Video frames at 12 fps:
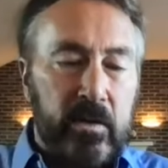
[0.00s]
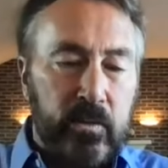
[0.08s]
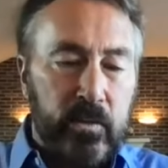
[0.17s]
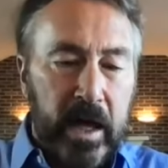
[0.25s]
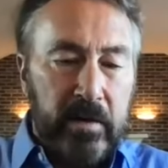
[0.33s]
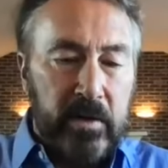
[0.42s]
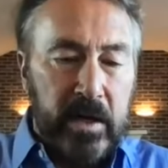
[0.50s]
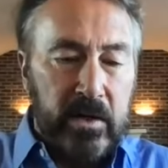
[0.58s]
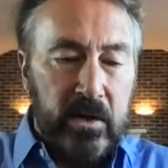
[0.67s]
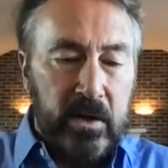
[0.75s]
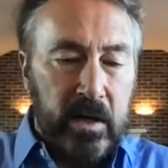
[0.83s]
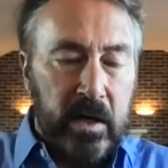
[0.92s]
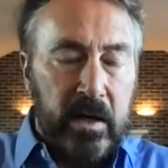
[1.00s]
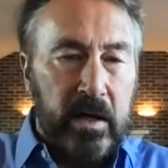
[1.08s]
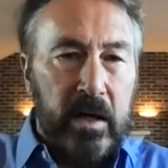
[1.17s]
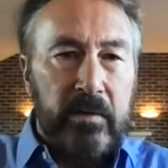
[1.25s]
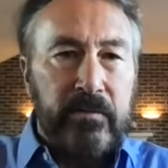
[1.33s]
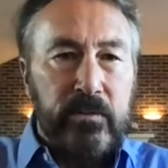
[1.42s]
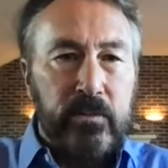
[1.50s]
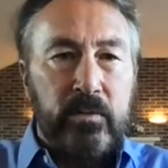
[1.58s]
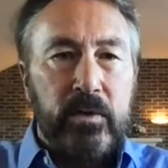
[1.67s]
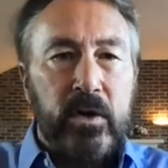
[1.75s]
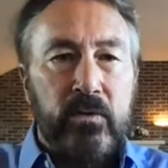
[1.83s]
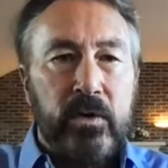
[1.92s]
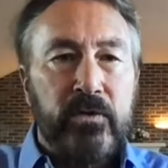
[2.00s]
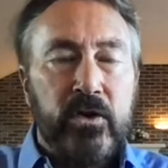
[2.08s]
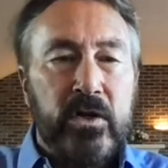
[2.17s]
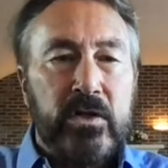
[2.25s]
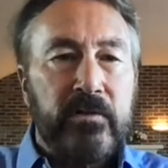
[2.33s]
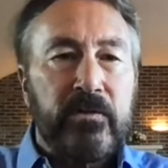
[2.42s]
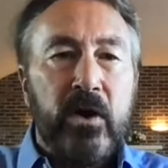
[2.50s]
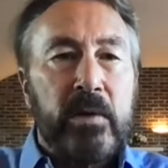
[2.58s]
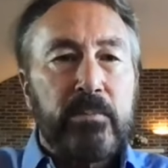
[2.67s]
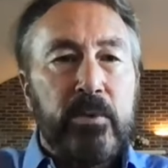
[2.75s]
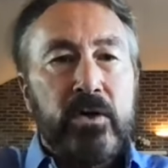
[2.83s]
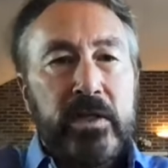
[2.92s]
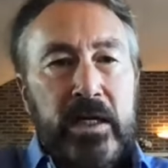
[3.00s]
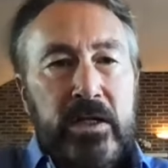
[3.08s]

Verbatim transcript: we have it under what we refer to as a whare pote,